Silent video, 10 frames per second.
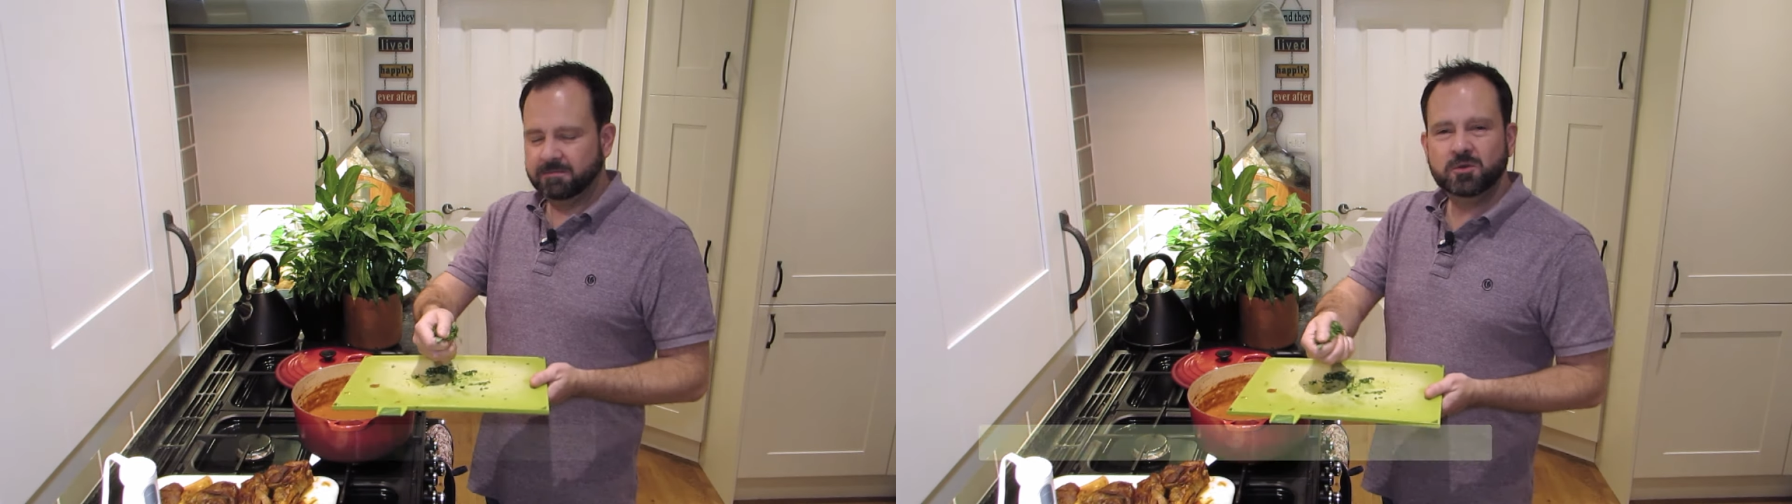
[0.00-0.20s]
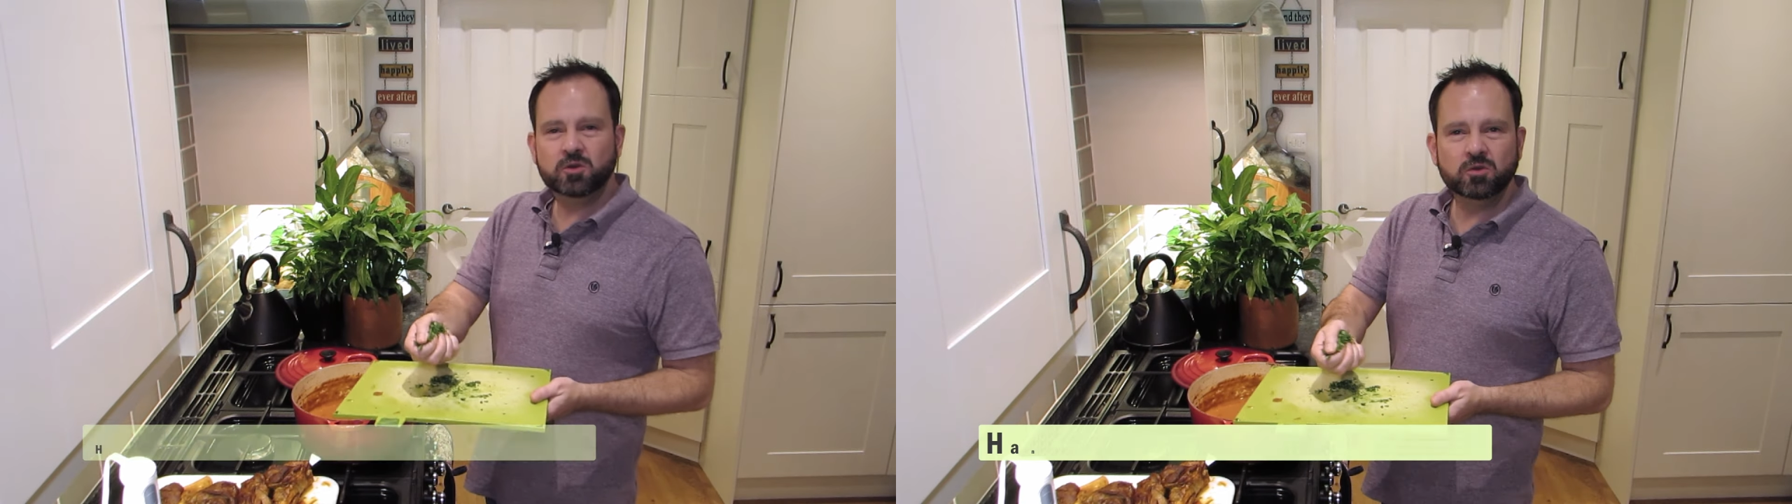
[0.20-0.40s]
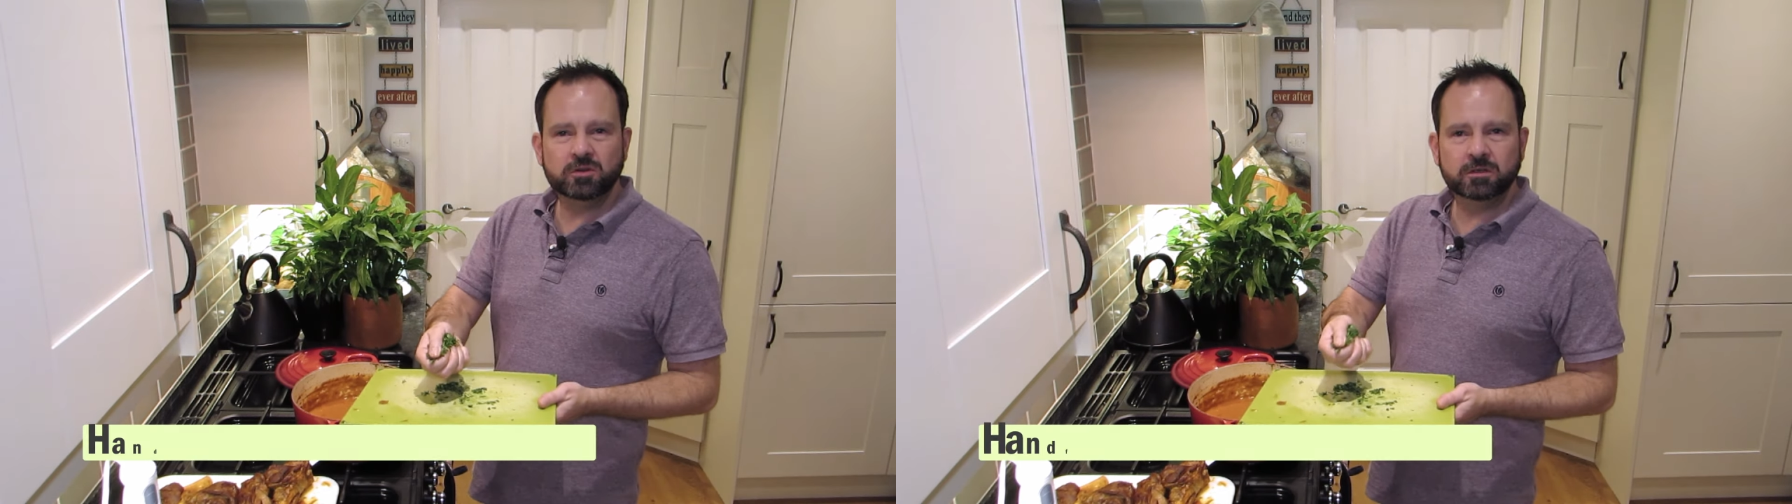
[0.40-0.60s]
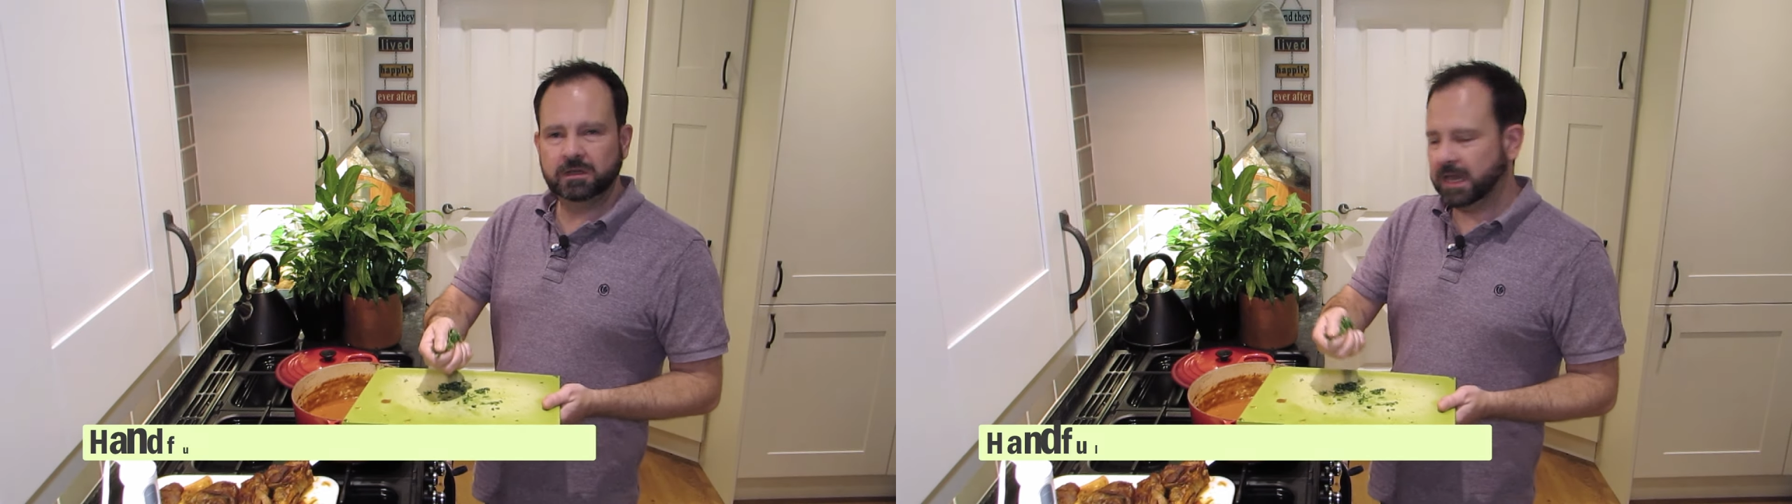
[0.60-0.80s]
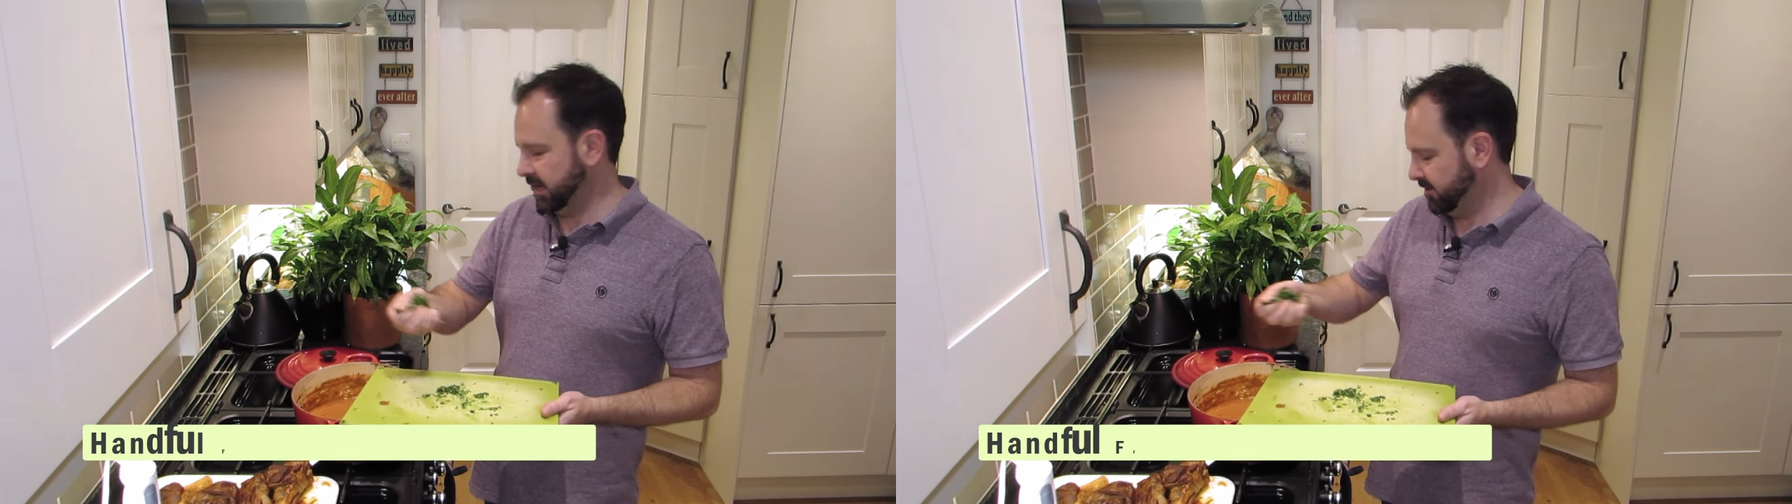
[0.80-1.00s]
good
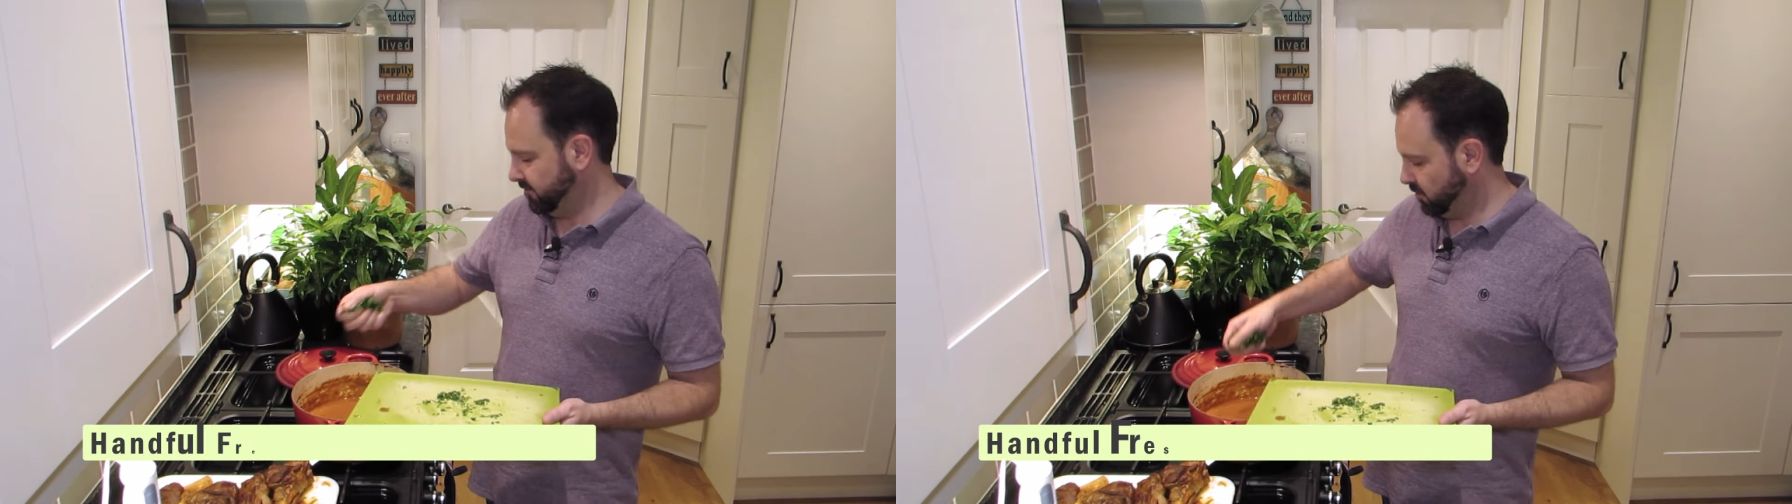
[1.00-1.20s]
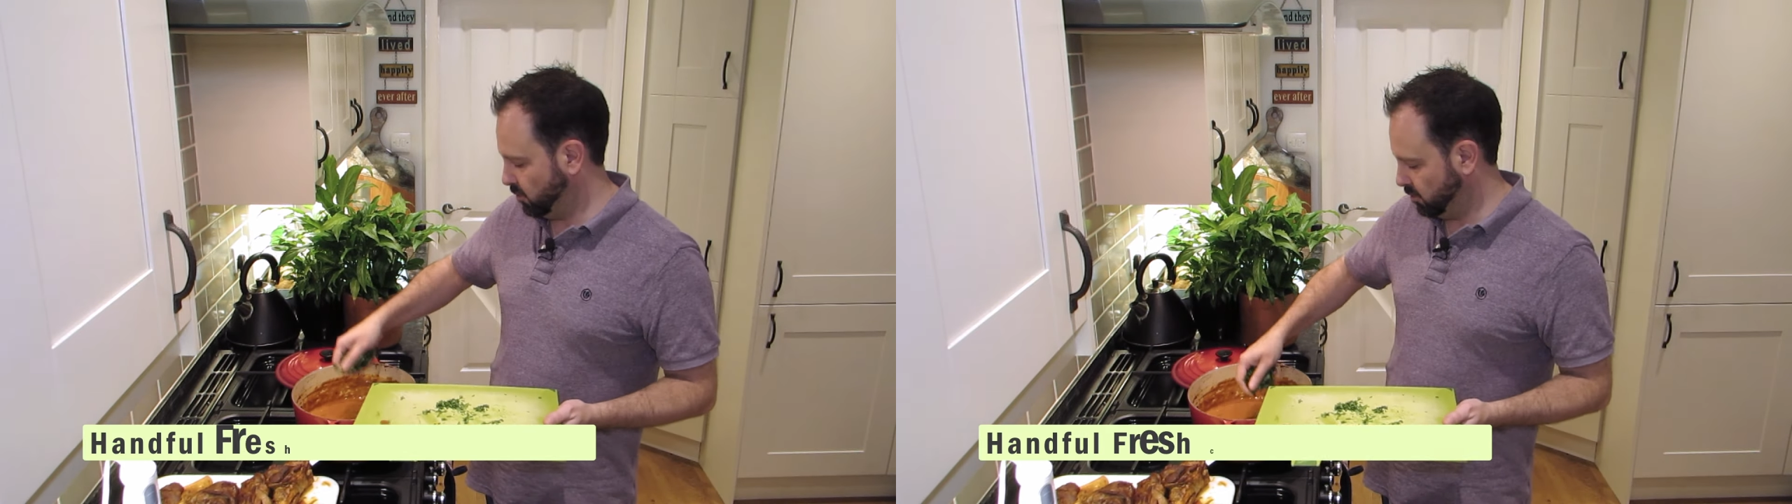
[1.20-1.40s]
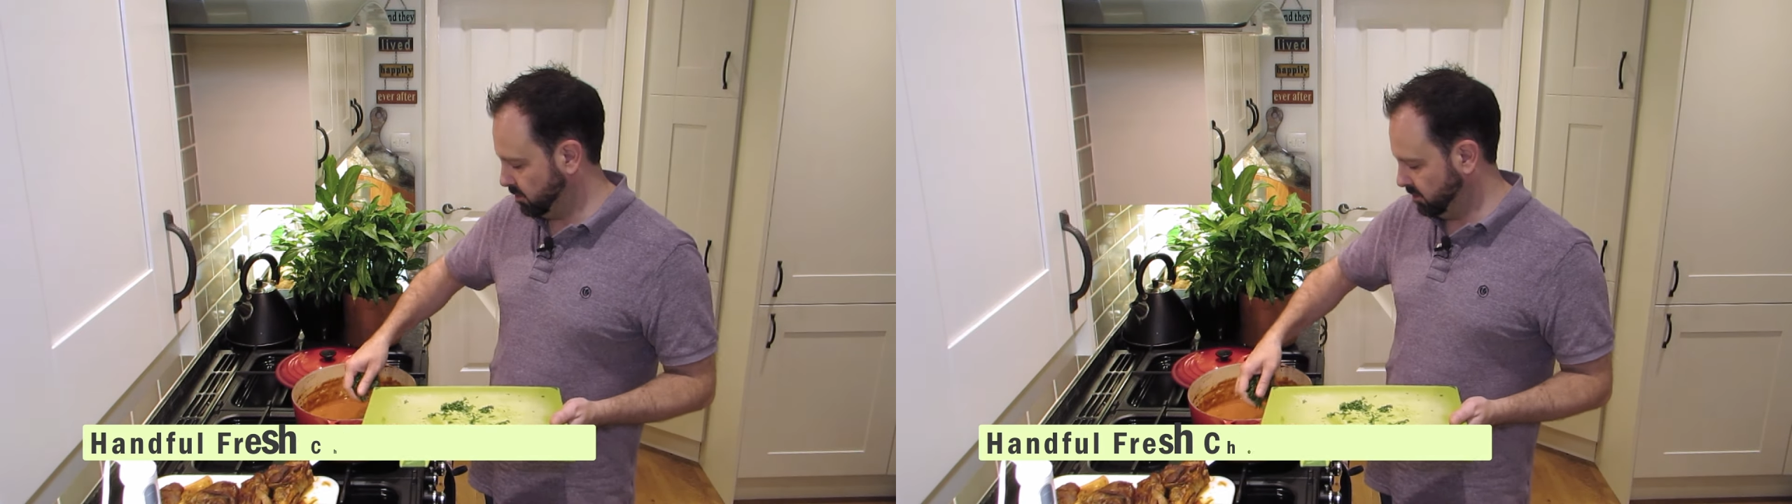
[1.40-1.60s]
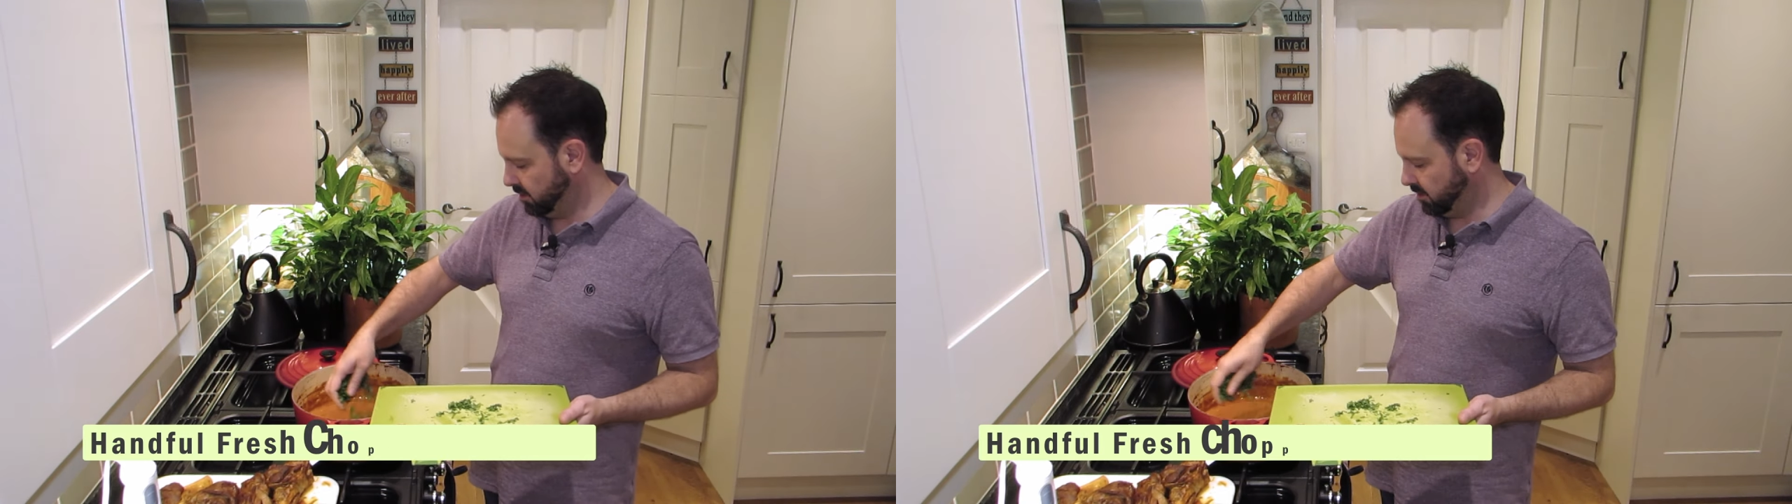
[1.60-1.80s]
handful